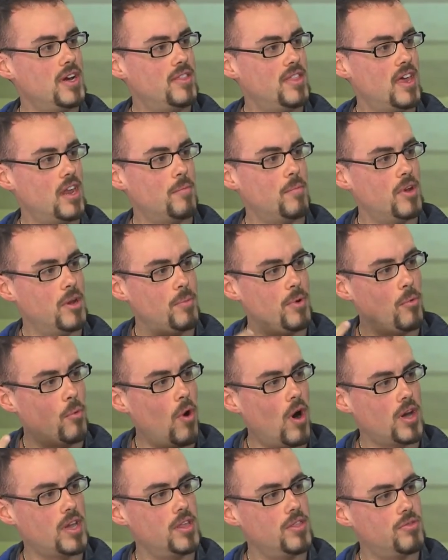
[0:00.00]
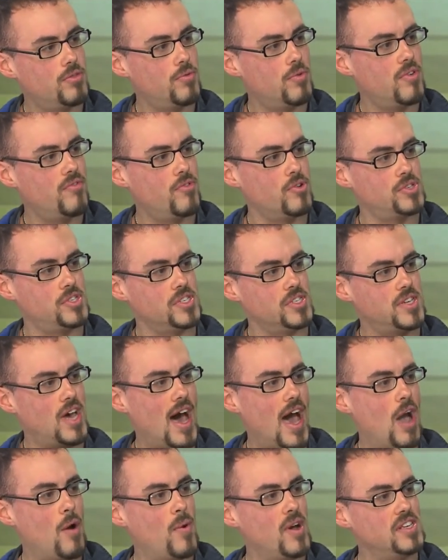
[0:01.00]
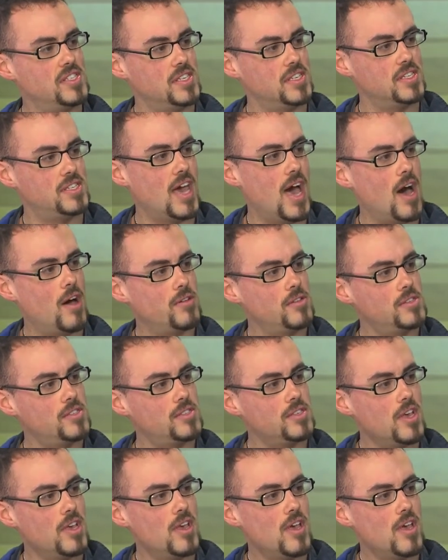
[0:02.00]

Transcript: that I'm going to be walking through mm-hmm. versus highways and towns.